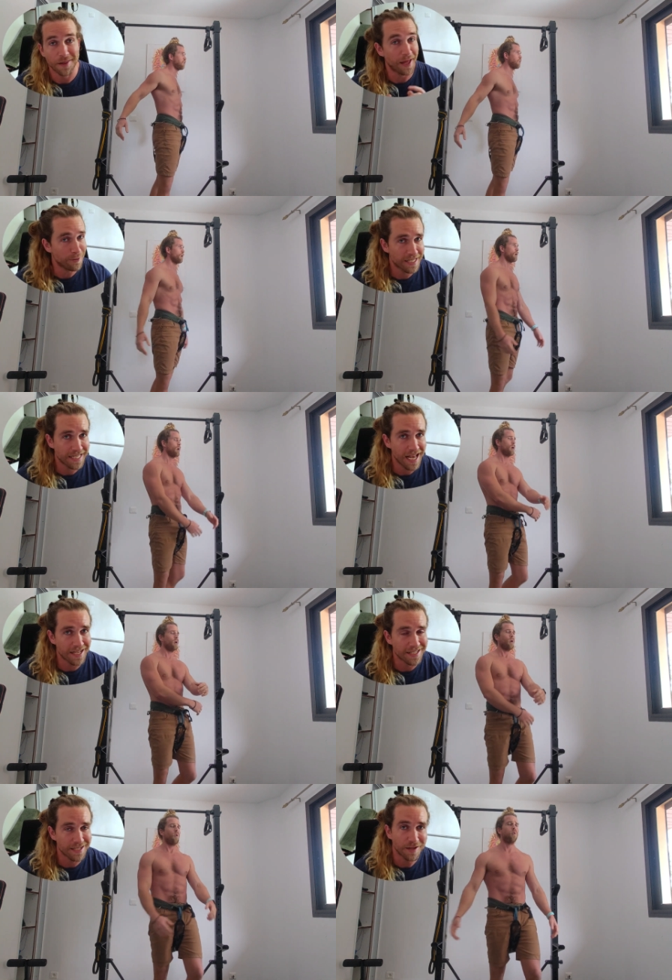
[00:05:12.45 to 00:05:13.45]
That was a
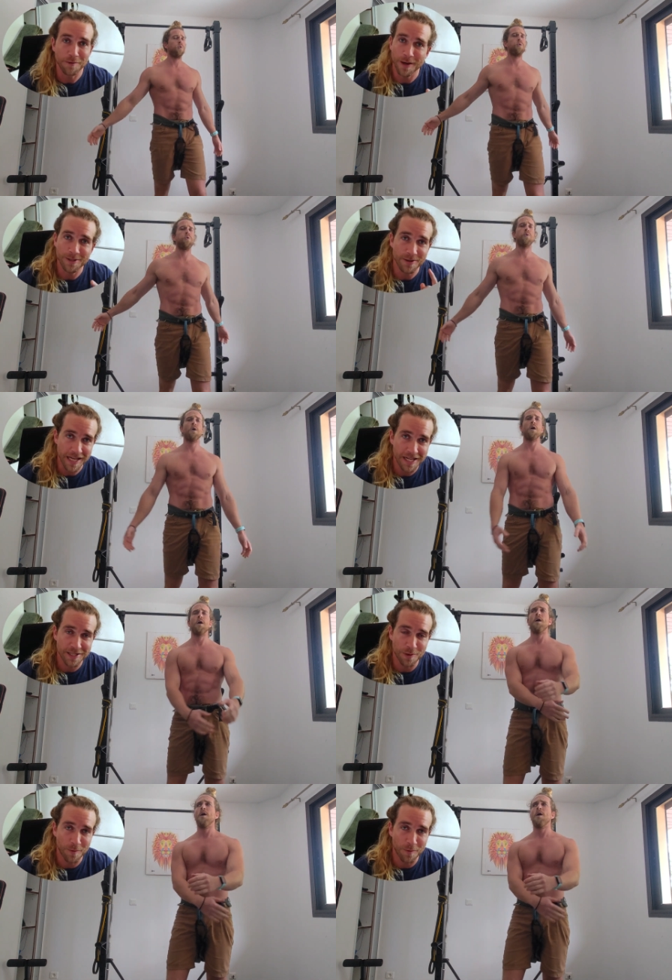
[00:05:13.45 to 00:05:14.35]
test. If you answered yes